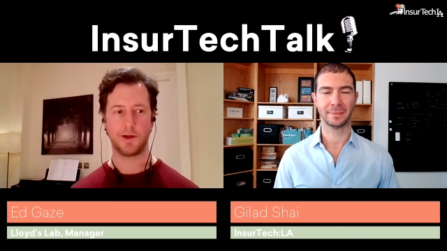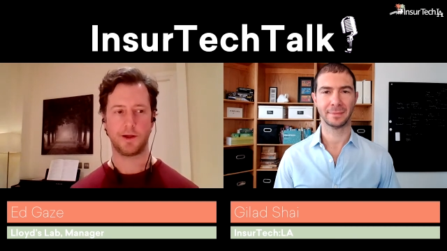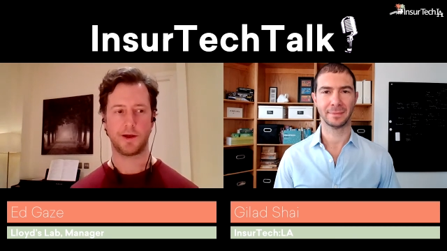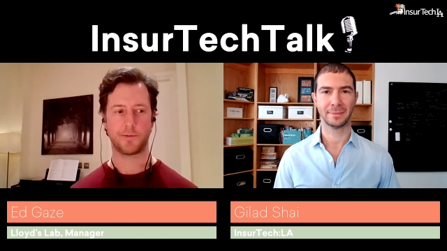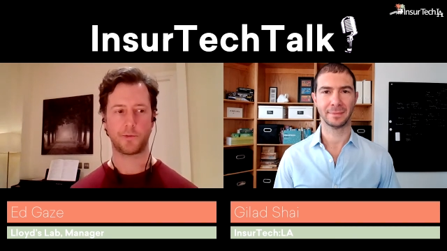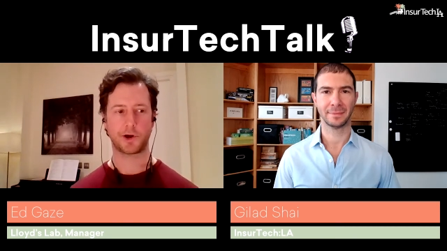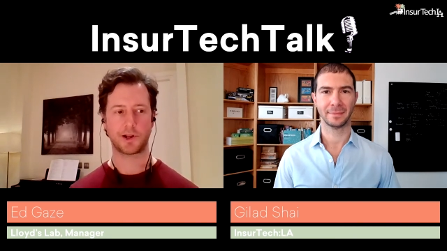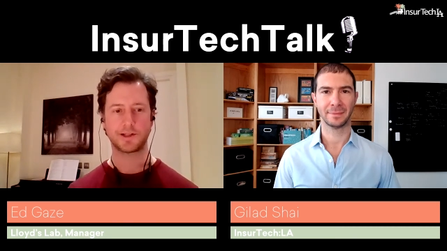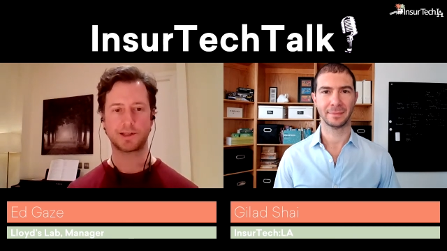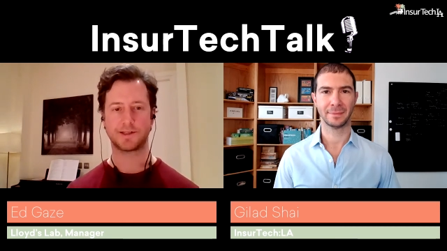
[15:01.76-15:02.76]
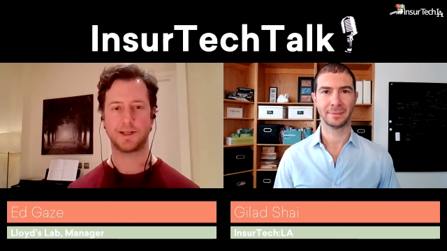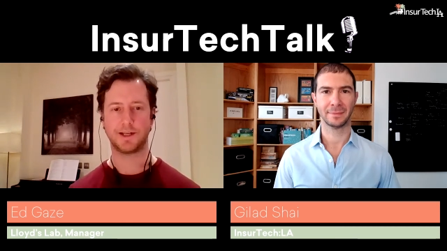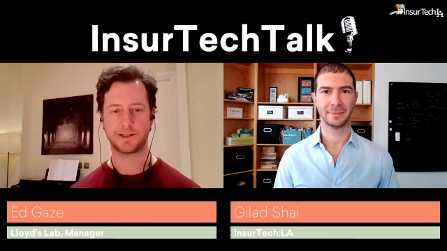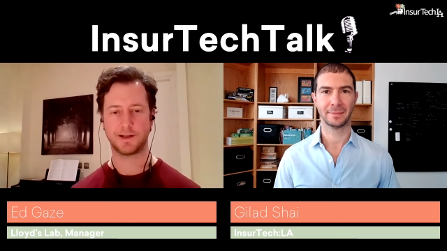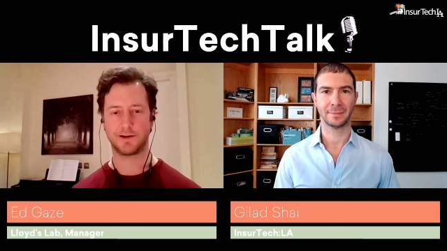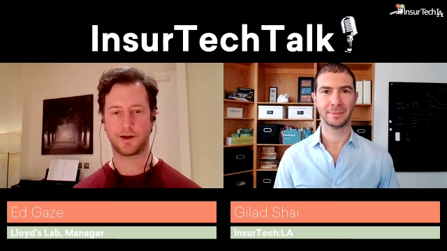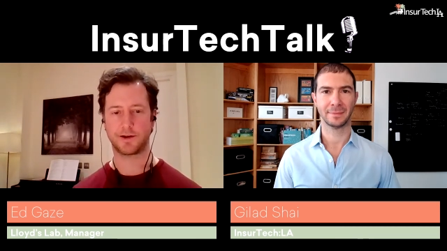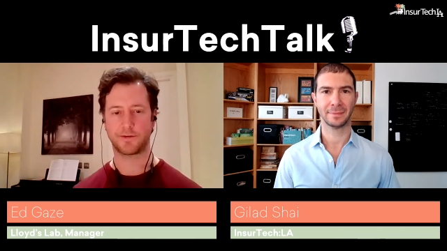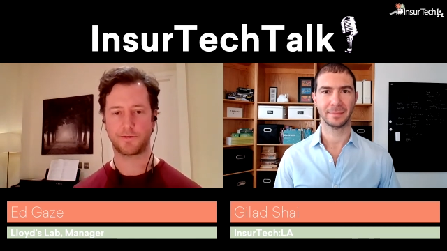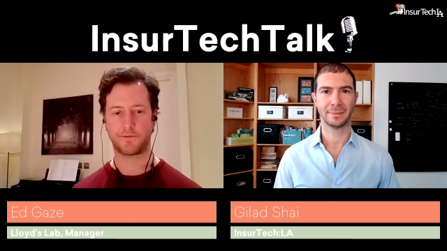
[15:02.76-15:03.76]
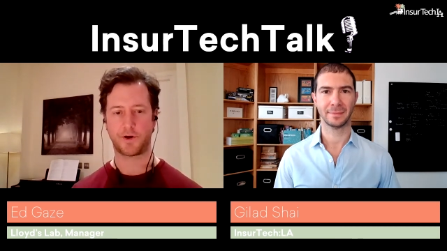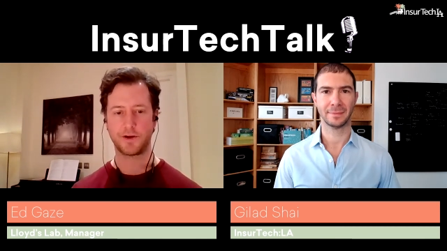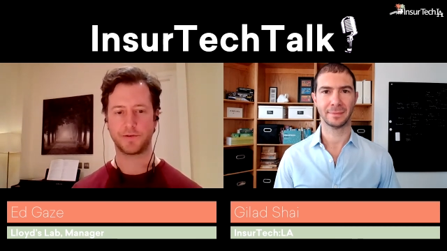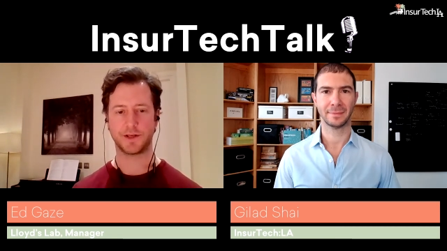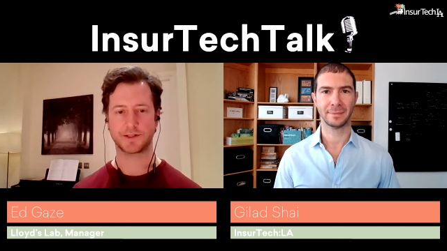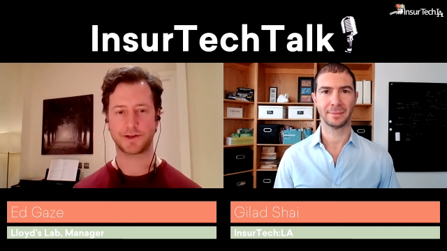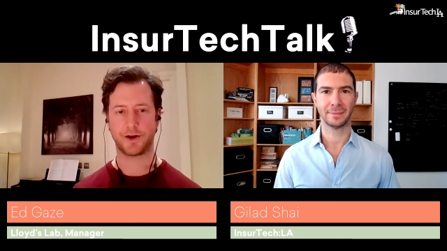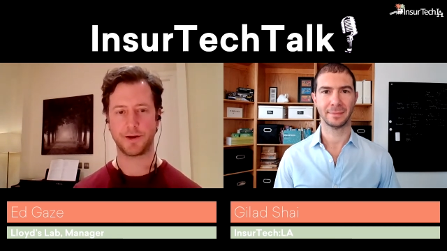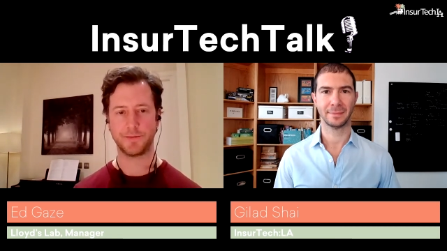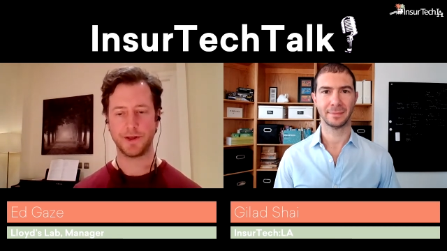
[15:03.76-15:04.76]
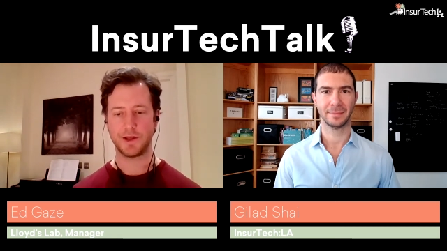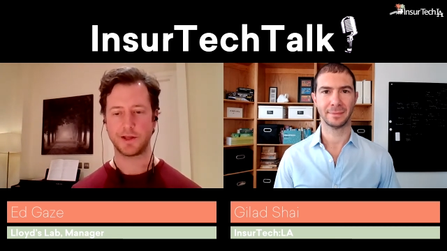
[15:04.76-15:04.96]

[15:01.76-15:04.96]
Speaker 1: And what I'd like to see is in like five years' time,